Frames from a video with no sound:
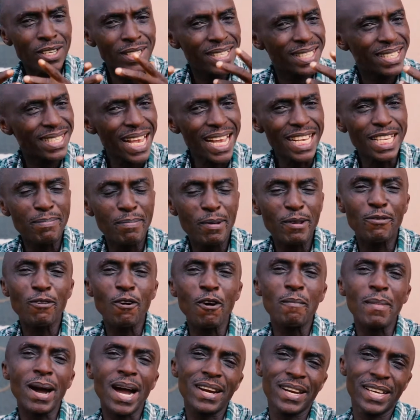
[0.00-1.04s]
is sex before
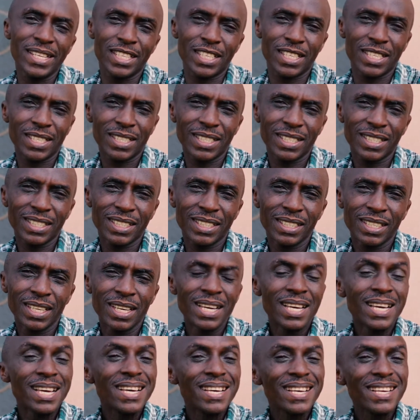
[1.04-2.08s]
marriage?
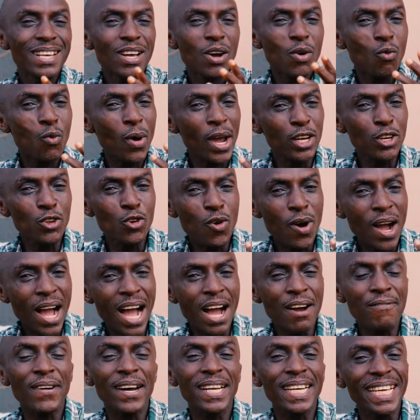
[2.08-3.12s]
When you
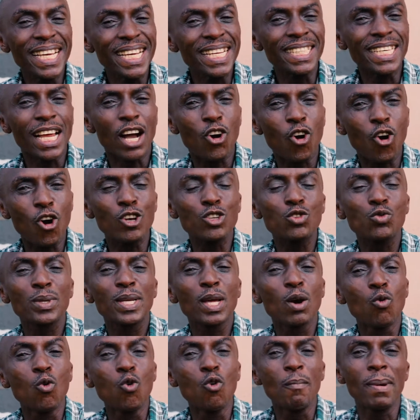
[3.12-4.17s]
have an intercourse with
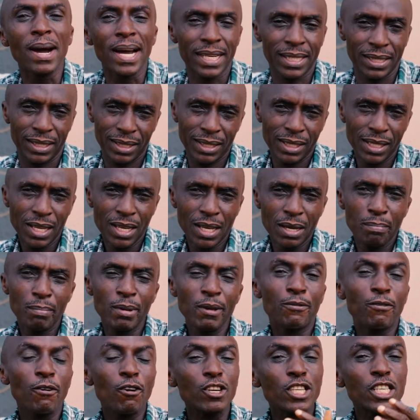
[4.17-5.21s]
a woman
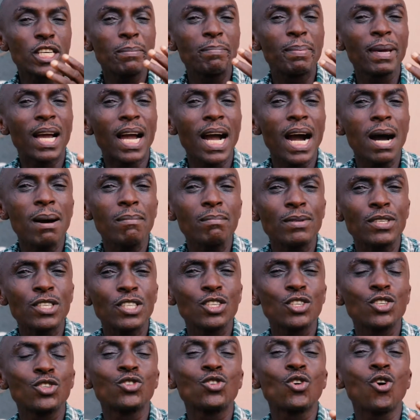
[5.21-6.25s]
before she becomes
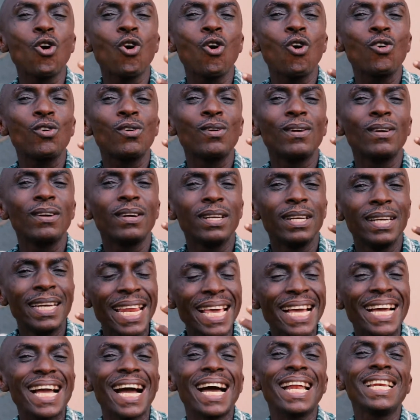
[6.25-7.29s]
your
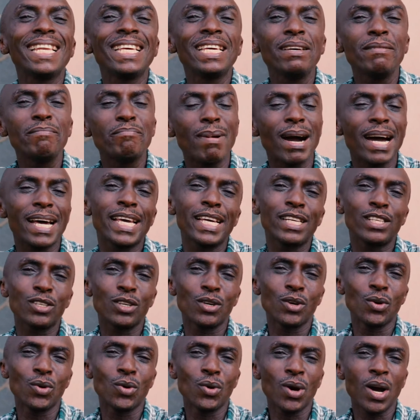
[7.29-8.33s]
legally married
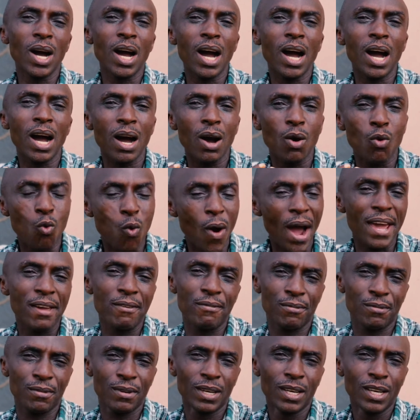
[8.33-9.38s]

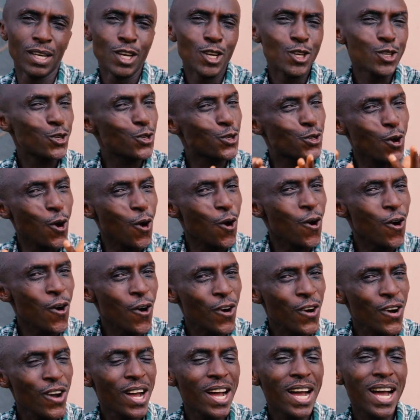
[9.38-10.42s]
wife, so
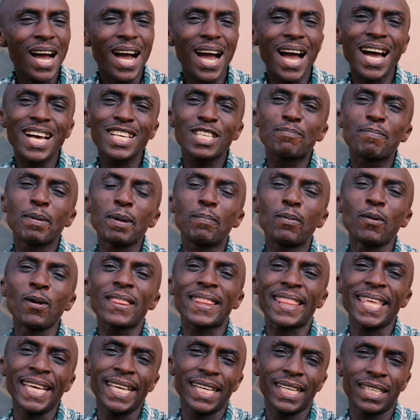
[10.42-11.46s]
as people
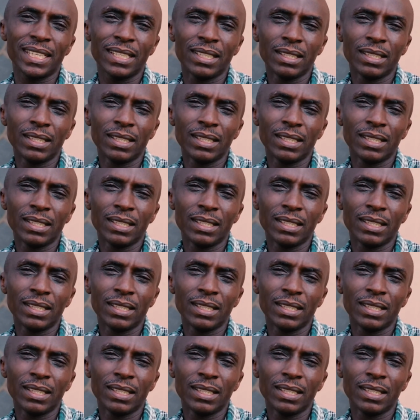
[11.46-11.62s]
think.